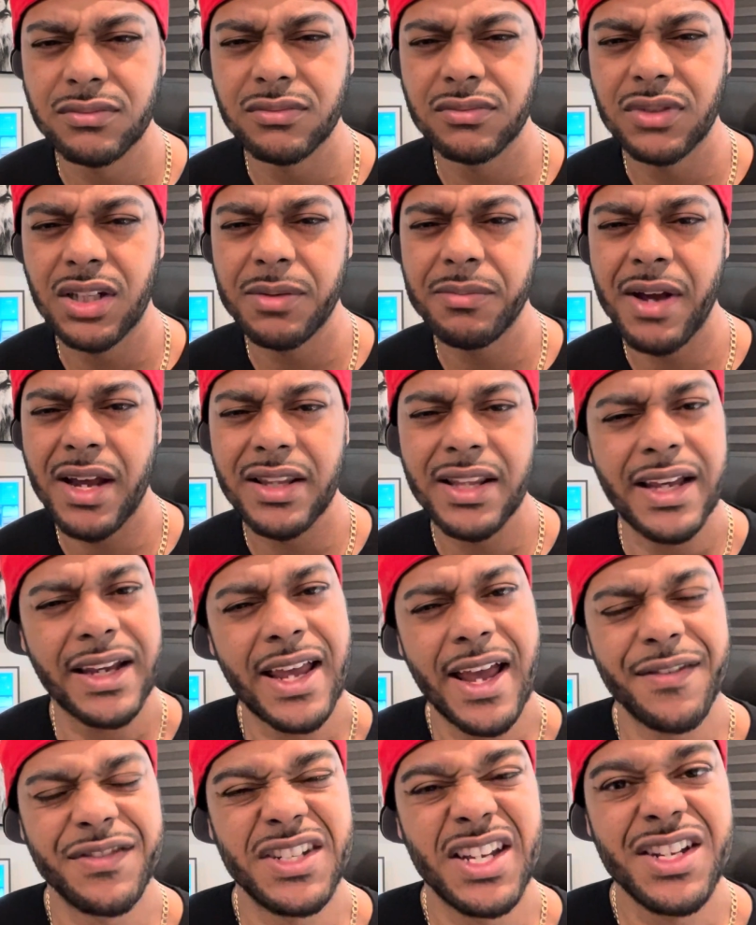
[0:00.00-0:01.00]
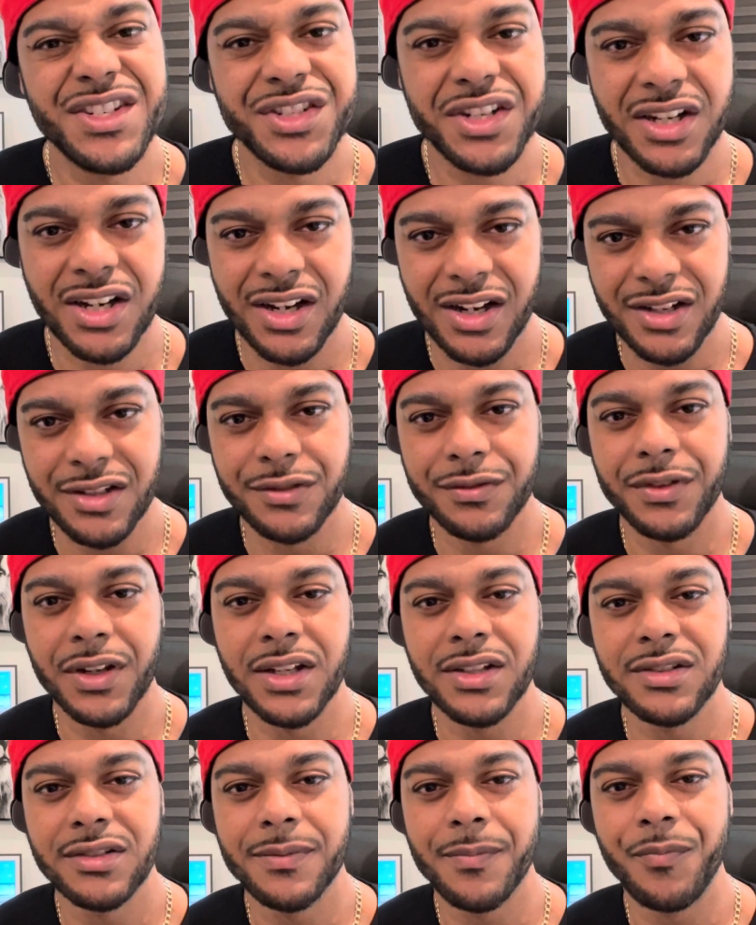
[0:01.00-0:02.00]
like have tension in his
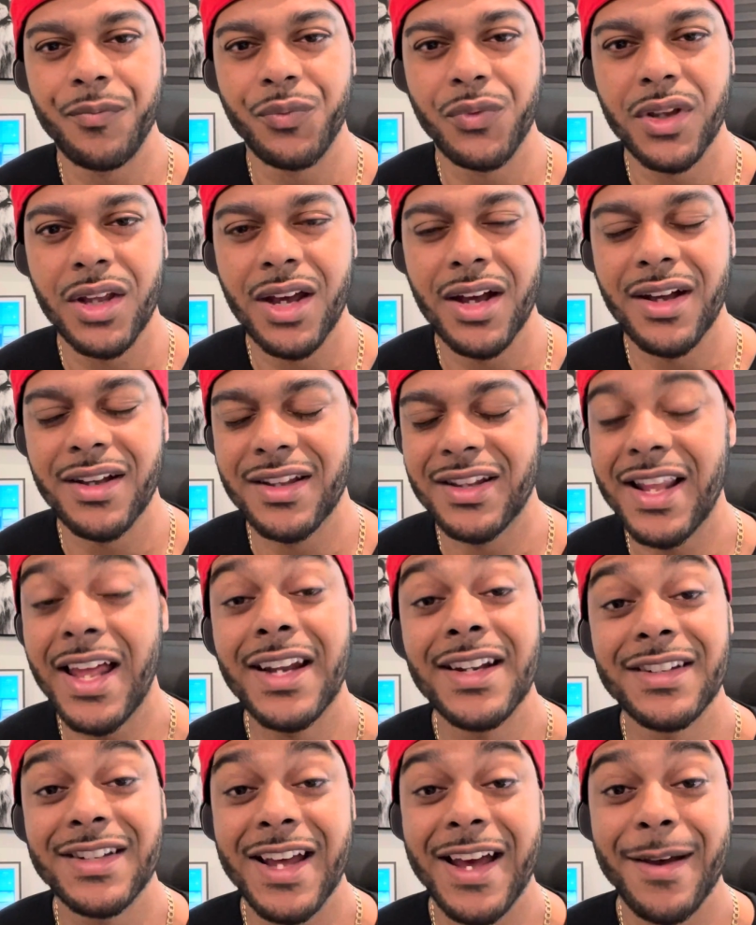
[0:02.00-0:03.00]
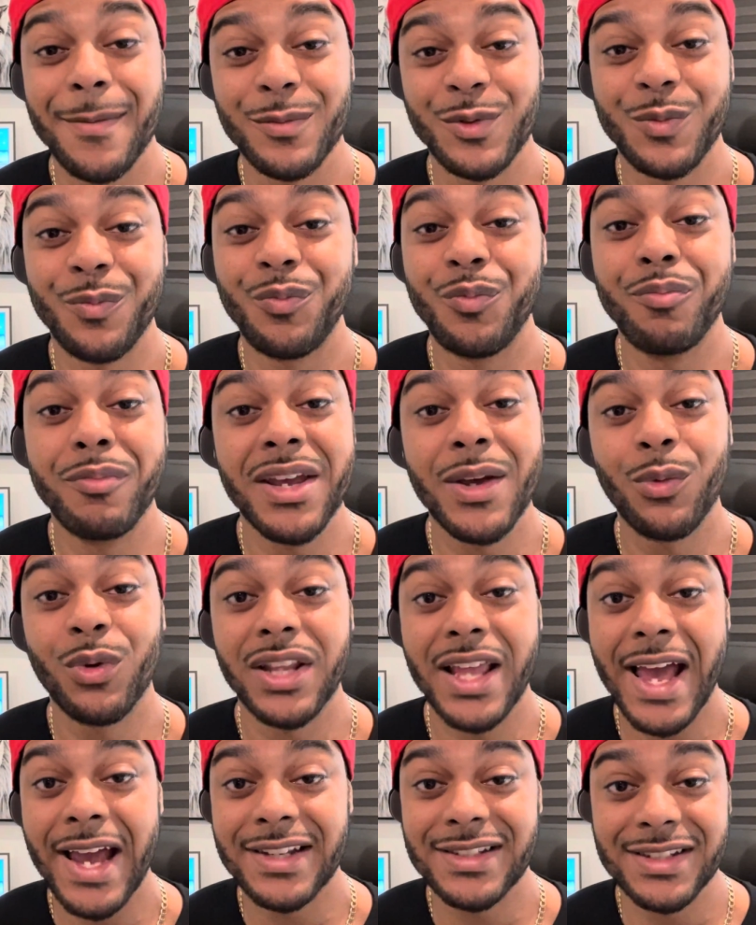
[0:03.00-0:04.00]
face. A lot of times men
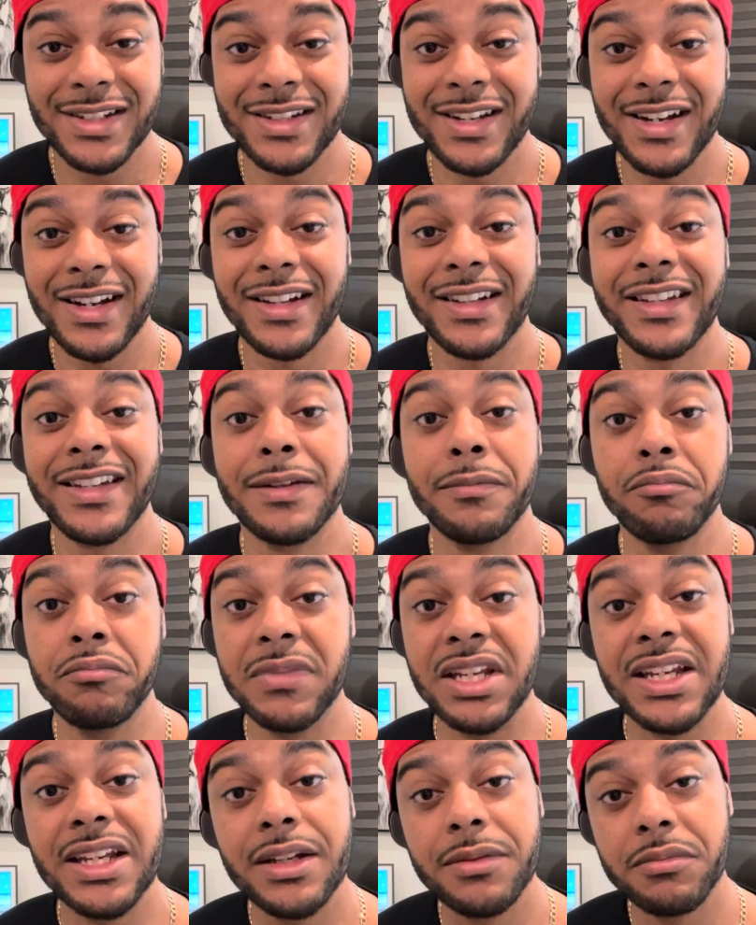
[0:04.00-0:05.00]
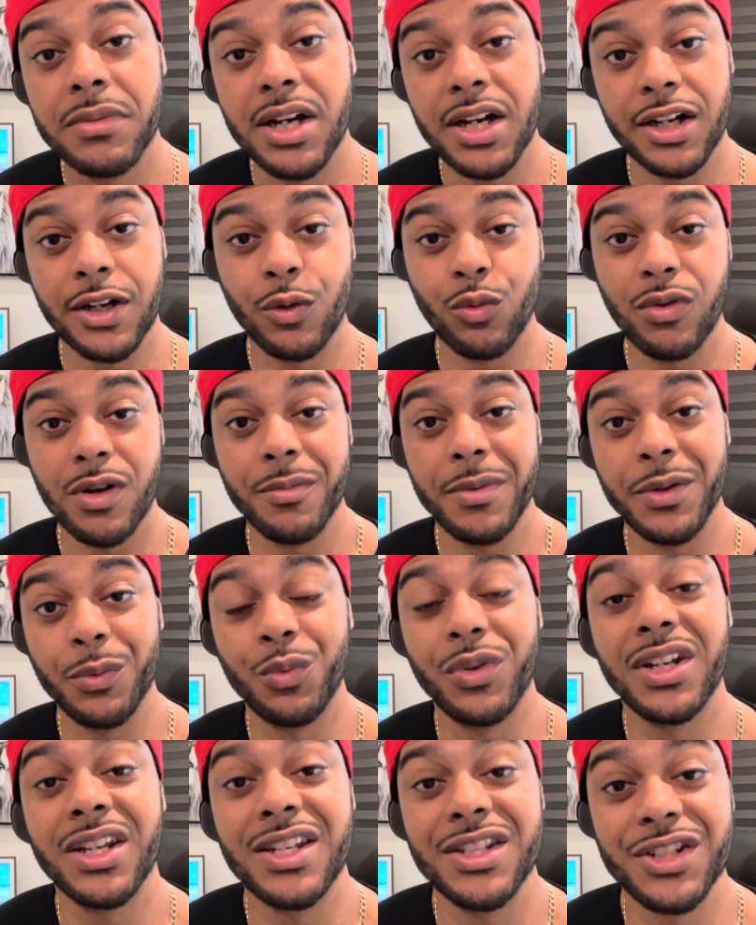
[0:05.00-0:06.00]
will accidentally mean mug a woman
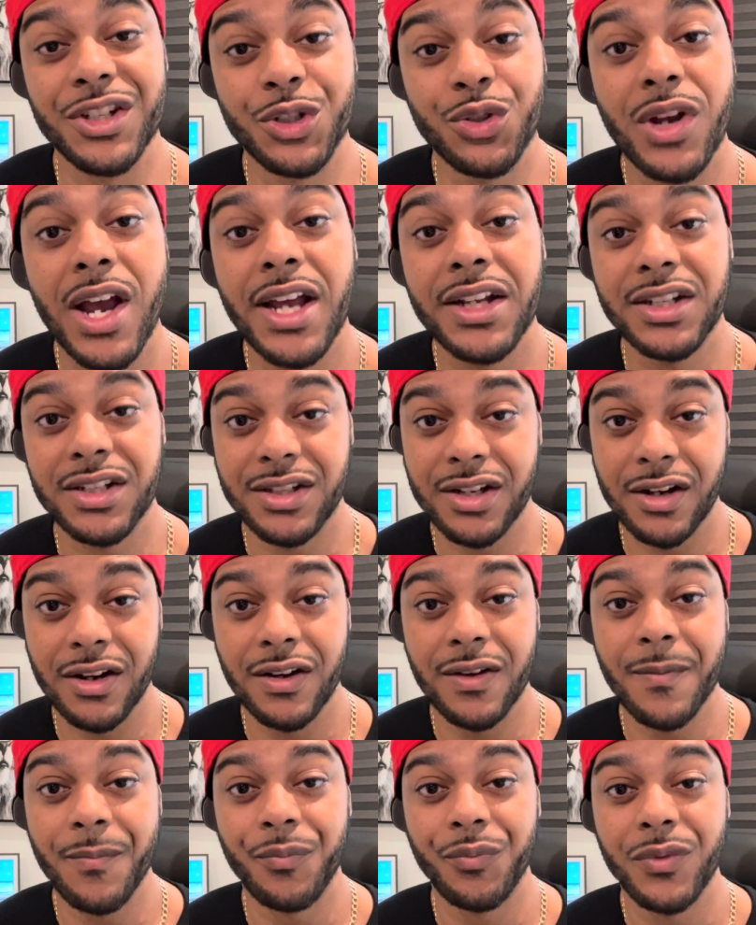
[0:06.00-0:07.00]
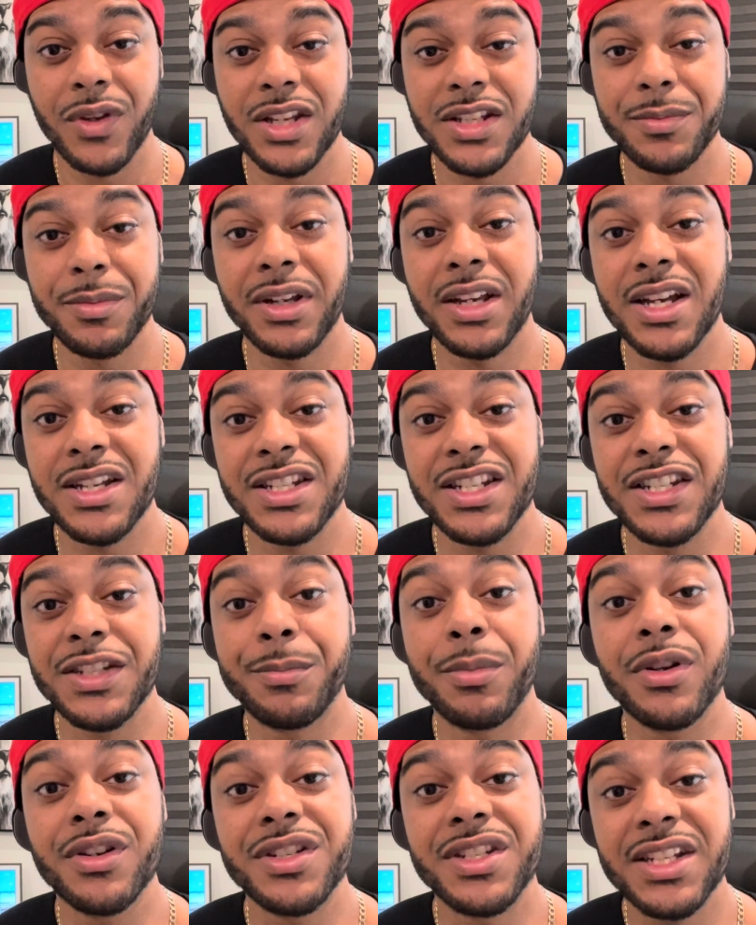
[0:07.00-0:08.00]
when he's attracted to her. It's because he's
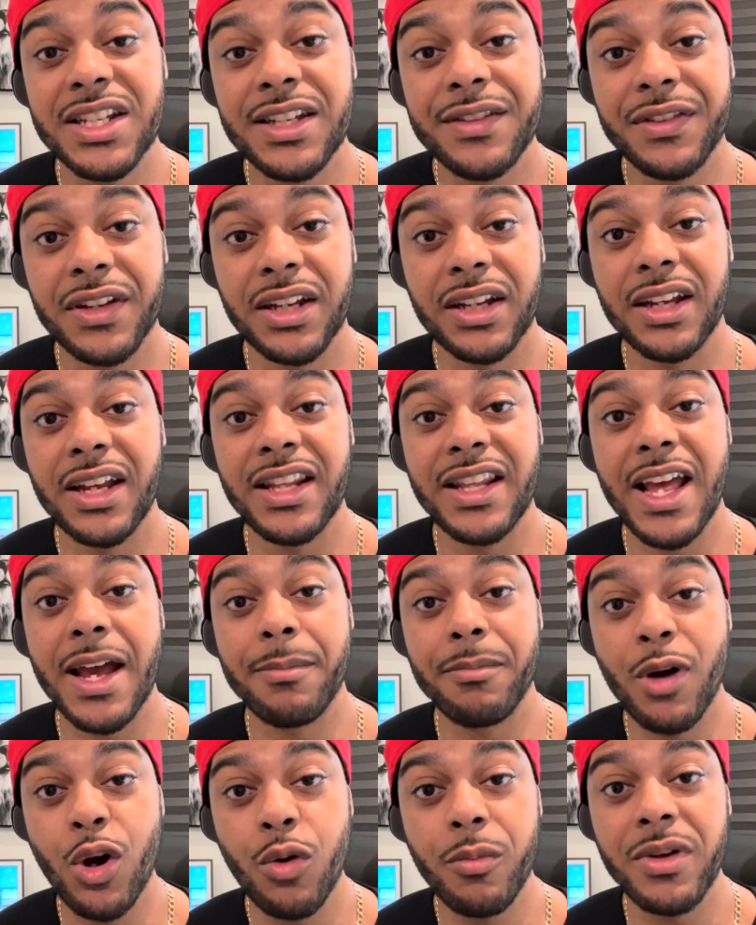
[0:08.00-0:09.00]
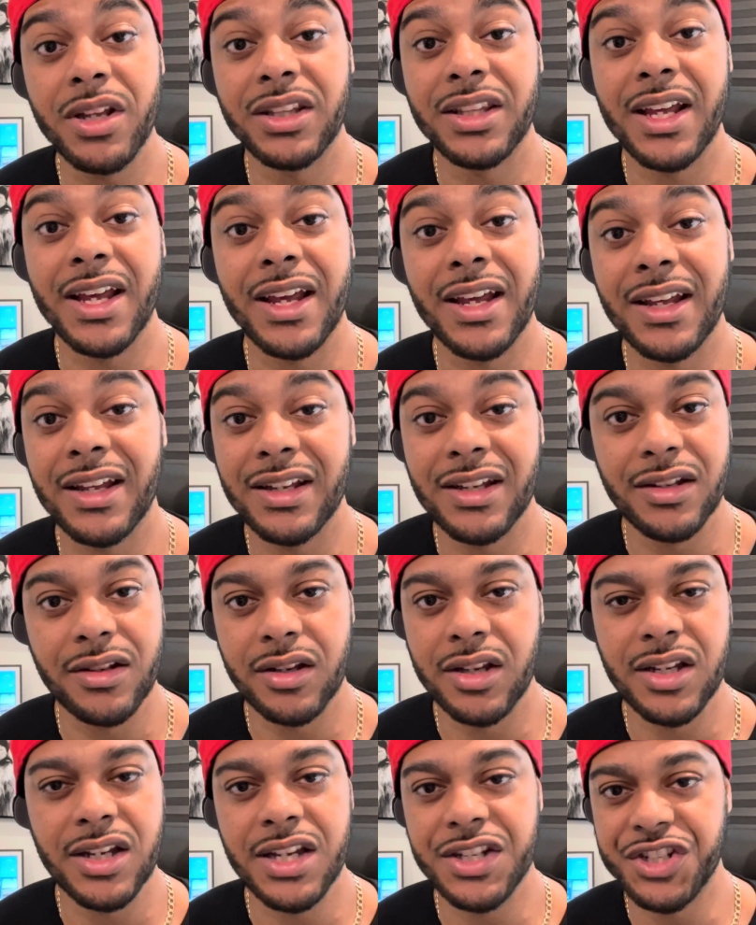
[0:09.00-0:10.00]
perceiving in that moment that
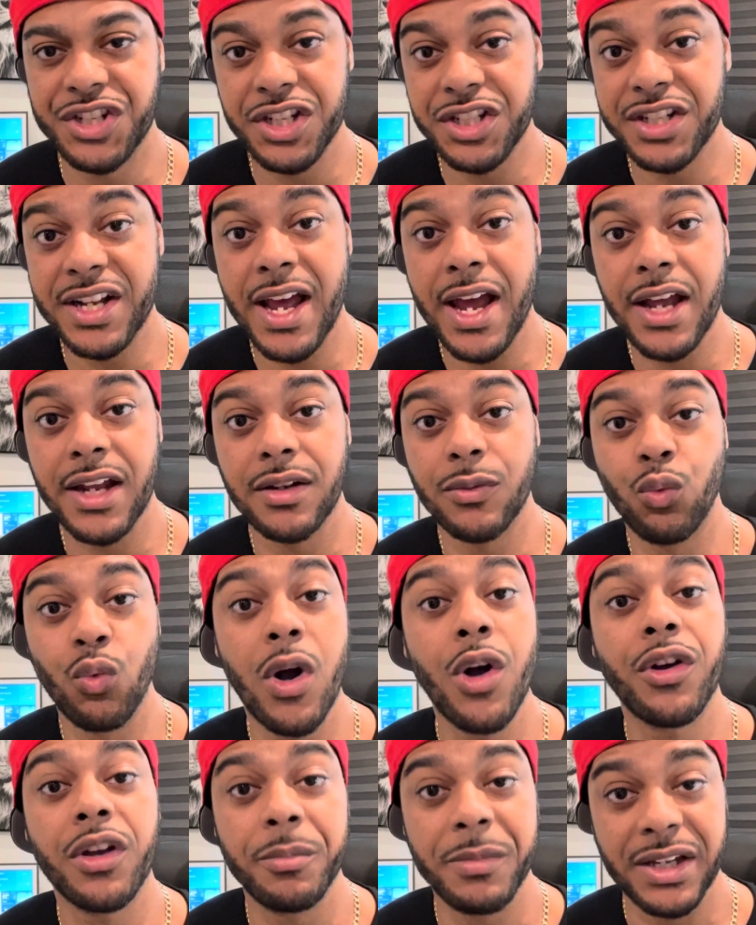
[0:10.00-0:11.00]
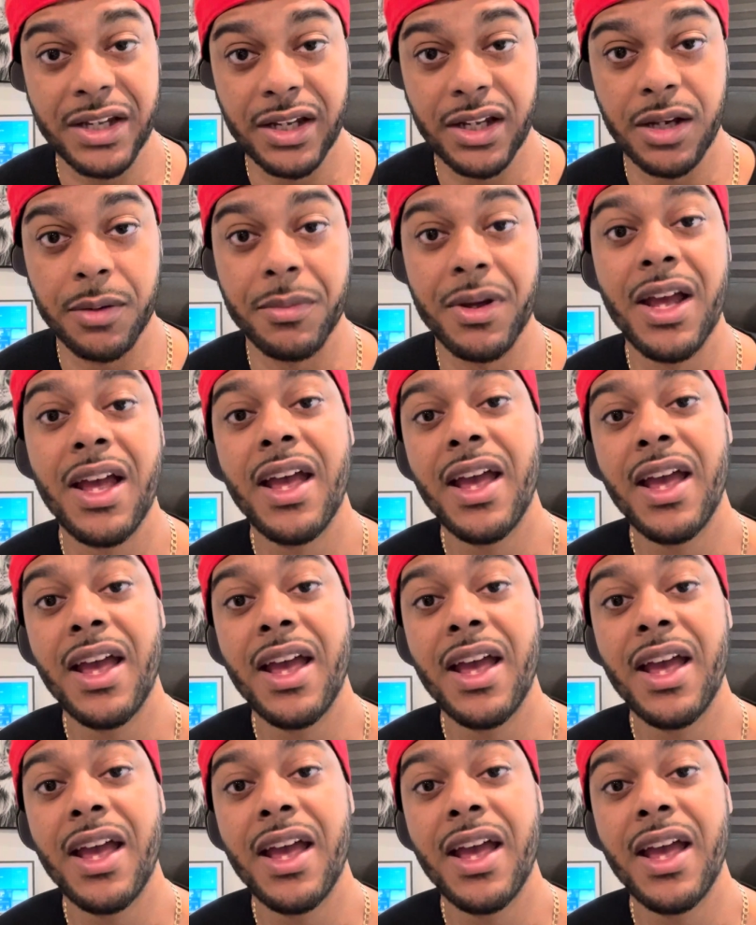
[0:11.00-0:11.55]
she's not welcoming him.